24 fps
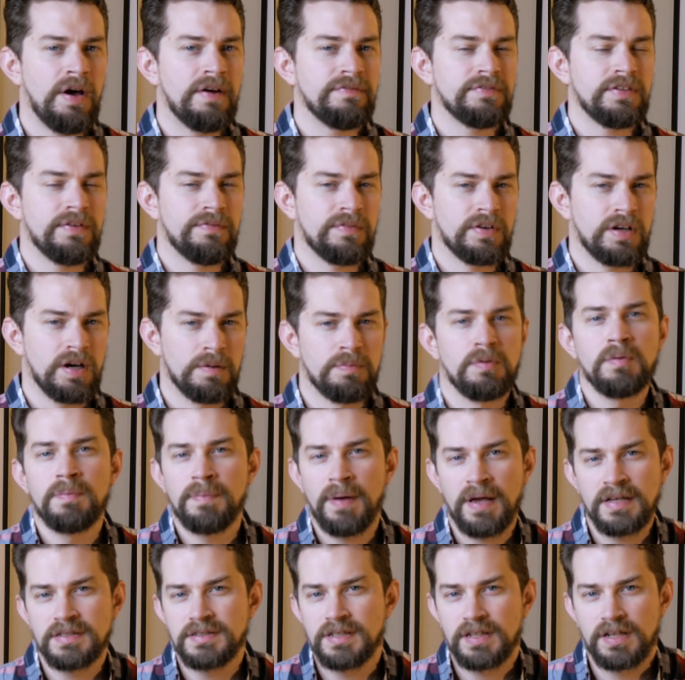you have to have a couple
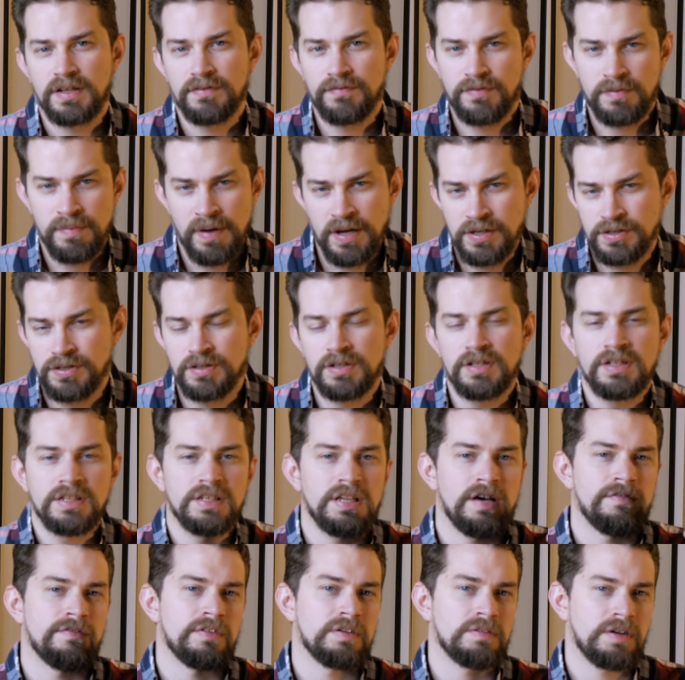basic information. You need
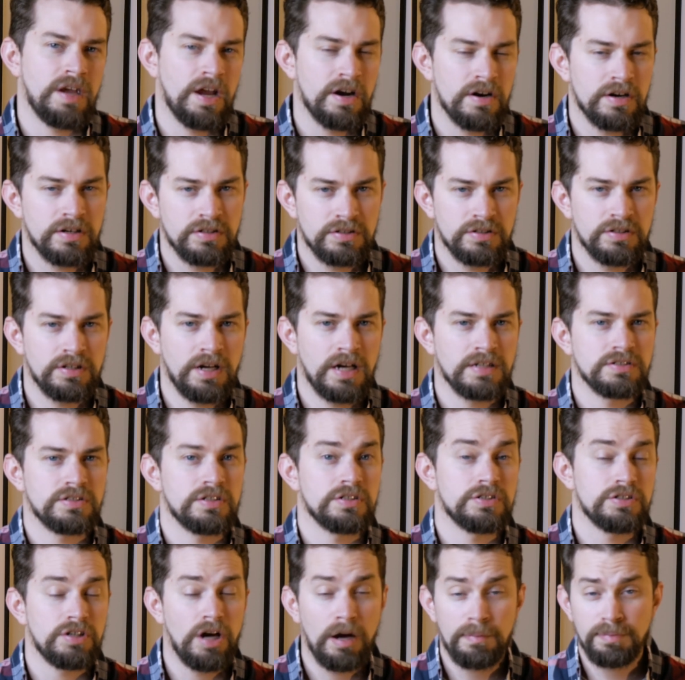to have a character as
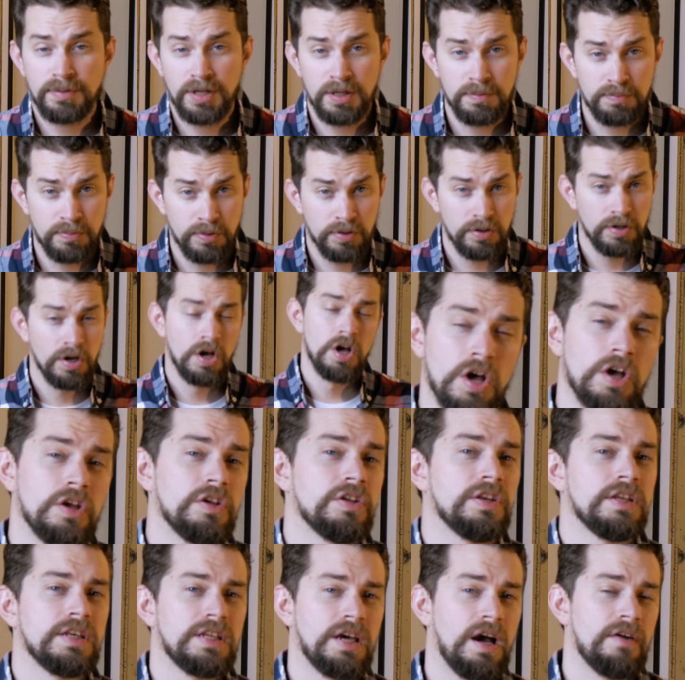a shopkeeper,
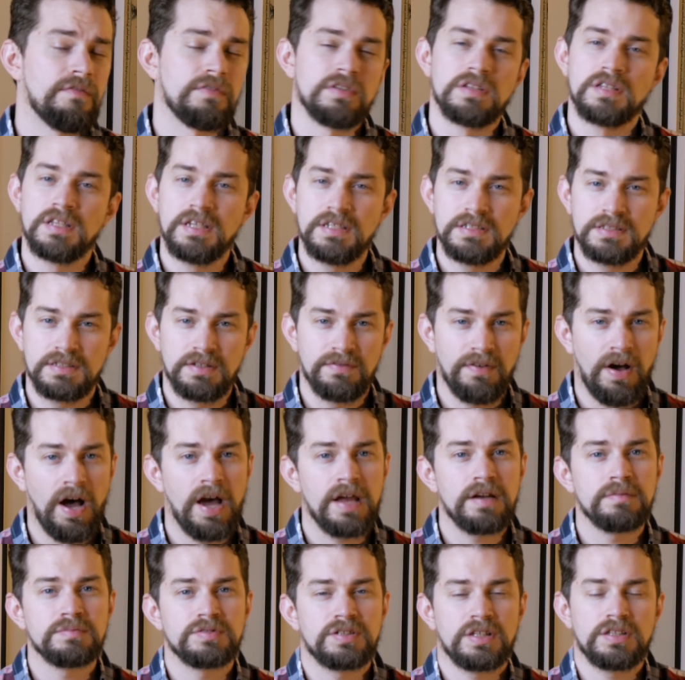you need to have a list of
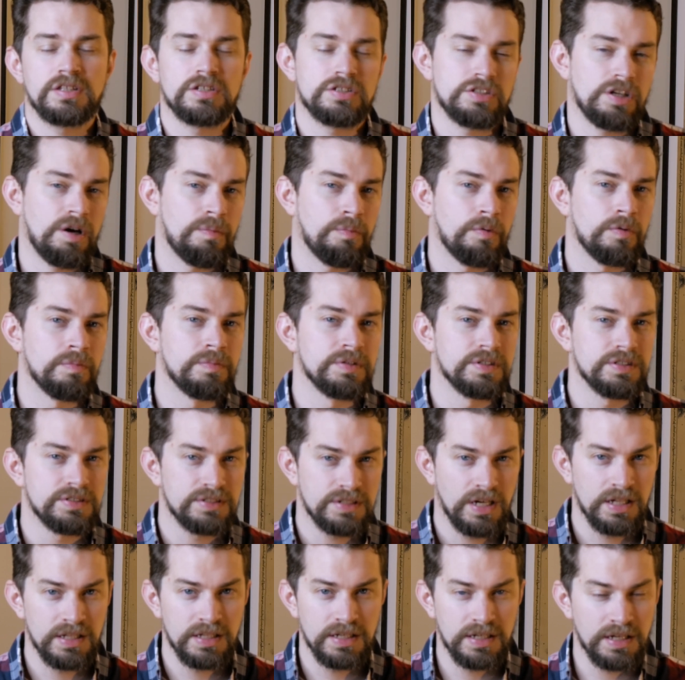items that the shop will be
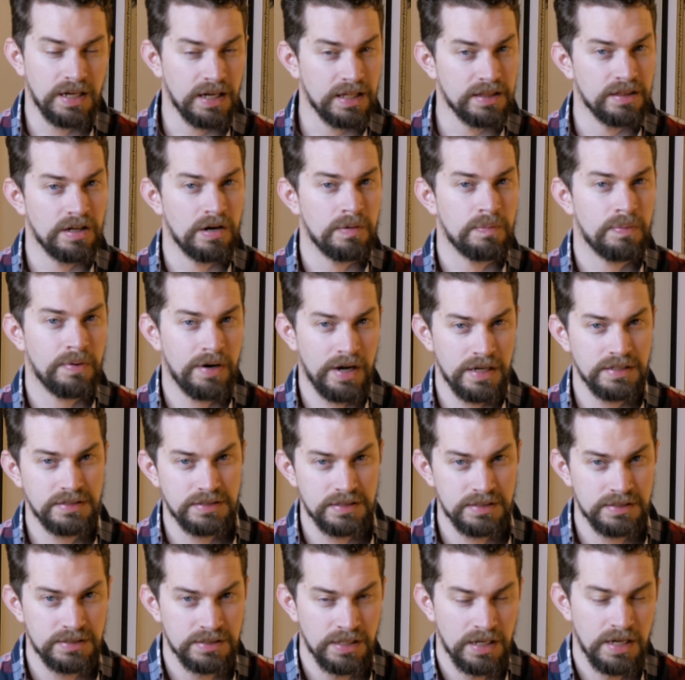selling and their
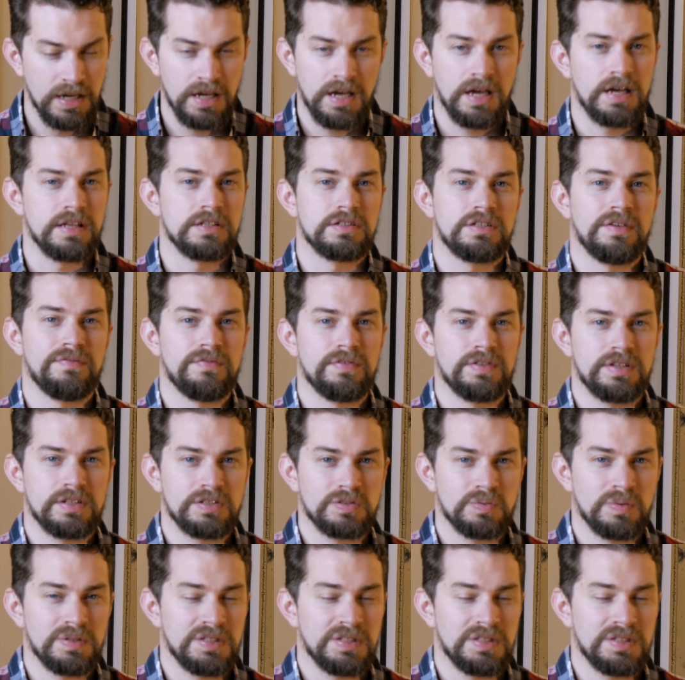prices, and different things